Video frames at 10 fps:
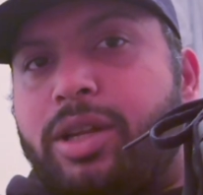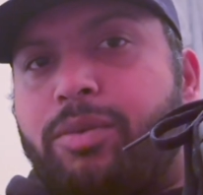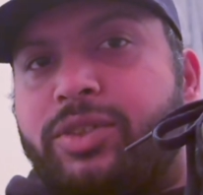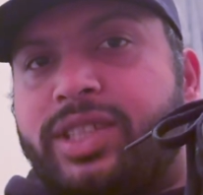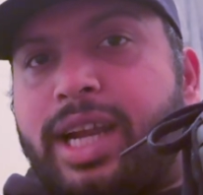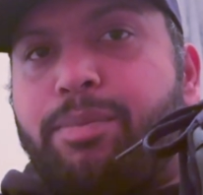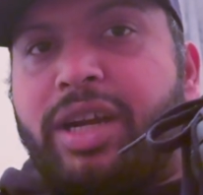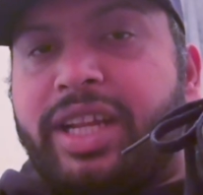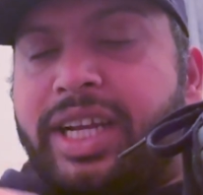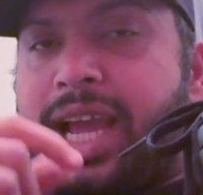of a side,
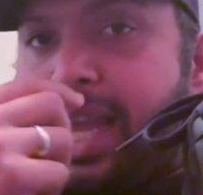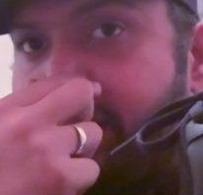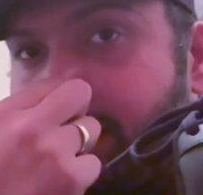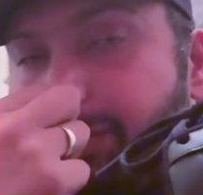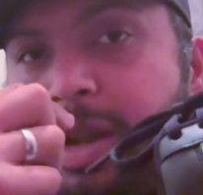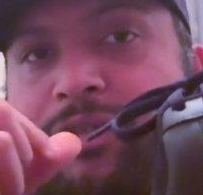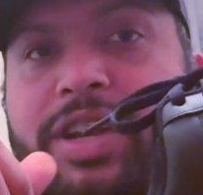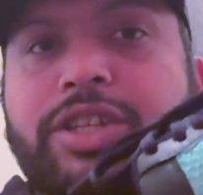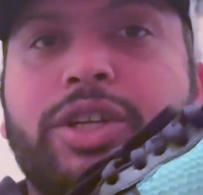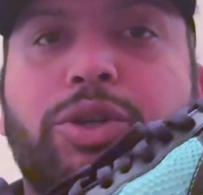but it has some
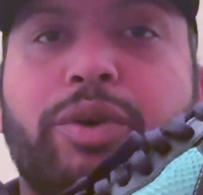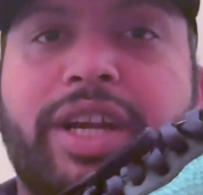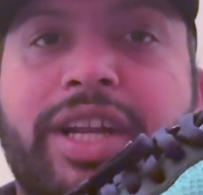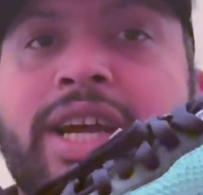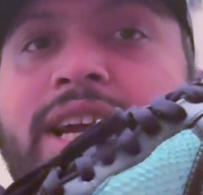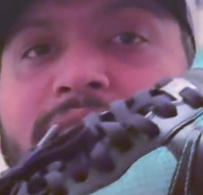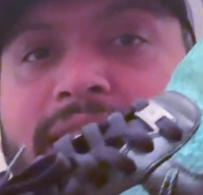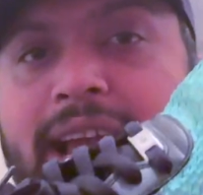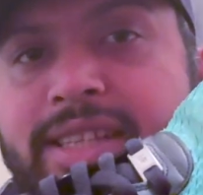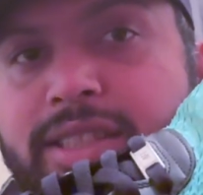definition to it. It
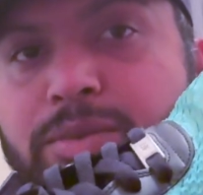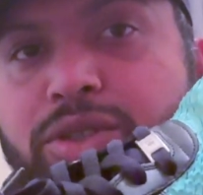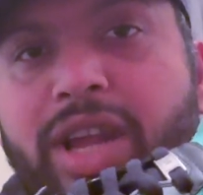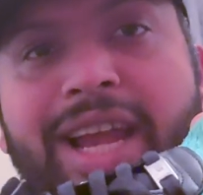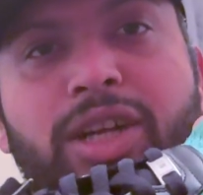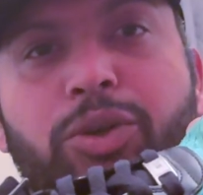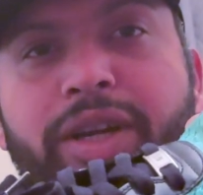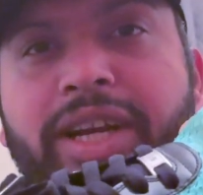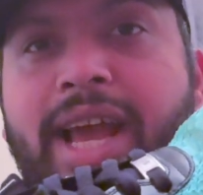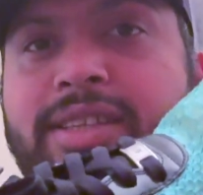has some style to it.
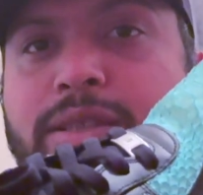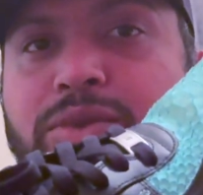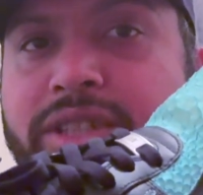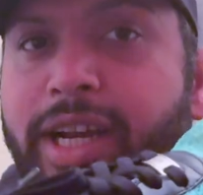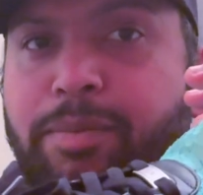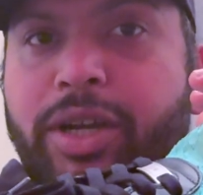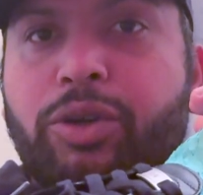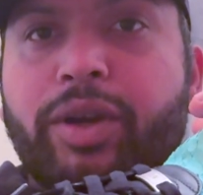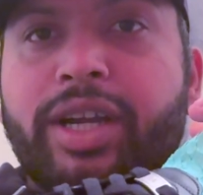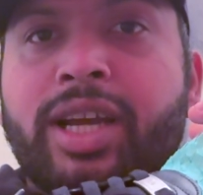It has some statement
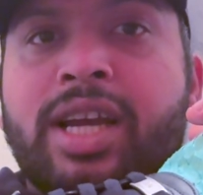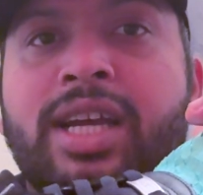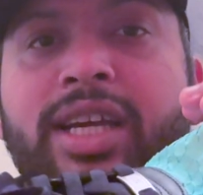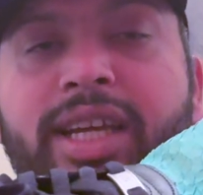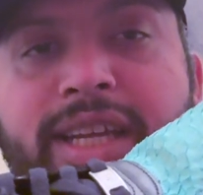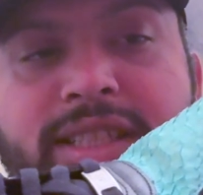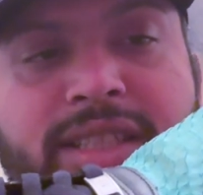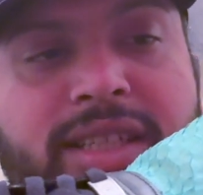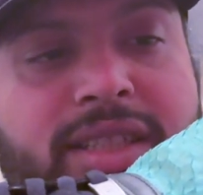to it. It's